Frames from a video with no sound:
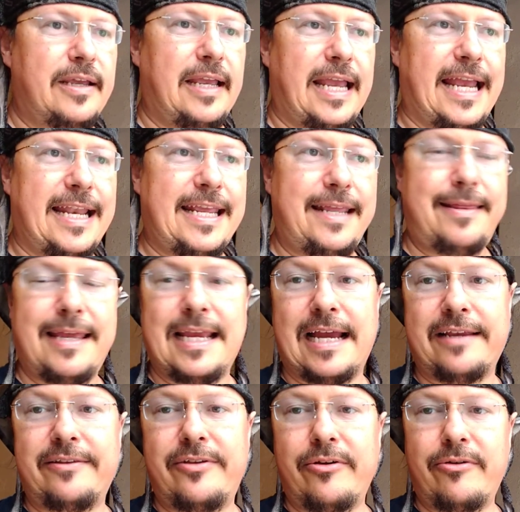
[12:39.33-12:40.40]
Anything I
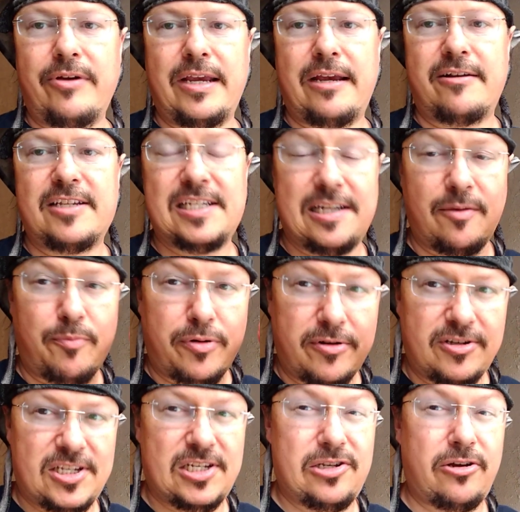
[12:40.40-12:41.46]
do here is to
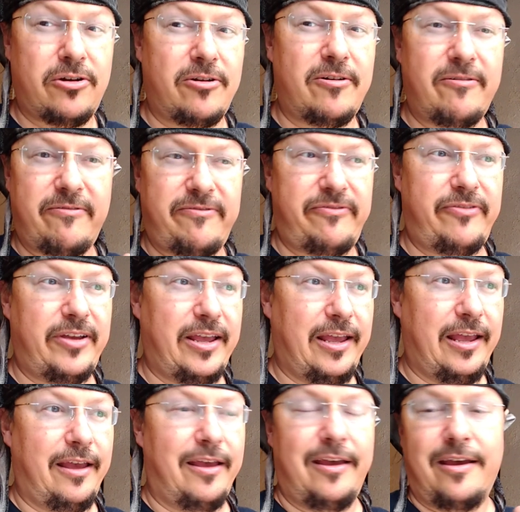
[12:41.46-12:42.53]
preserve
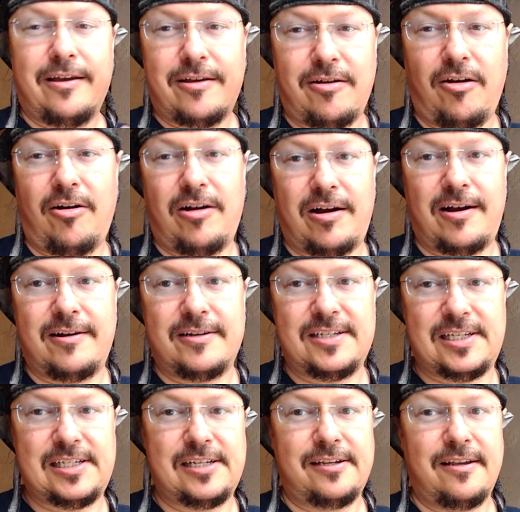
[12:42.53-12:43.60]

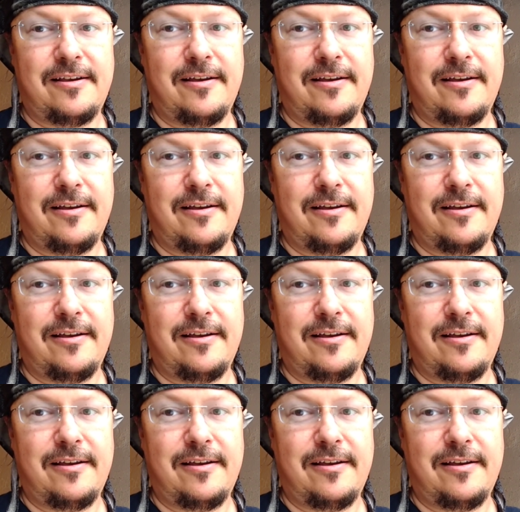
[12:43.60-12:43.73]
cars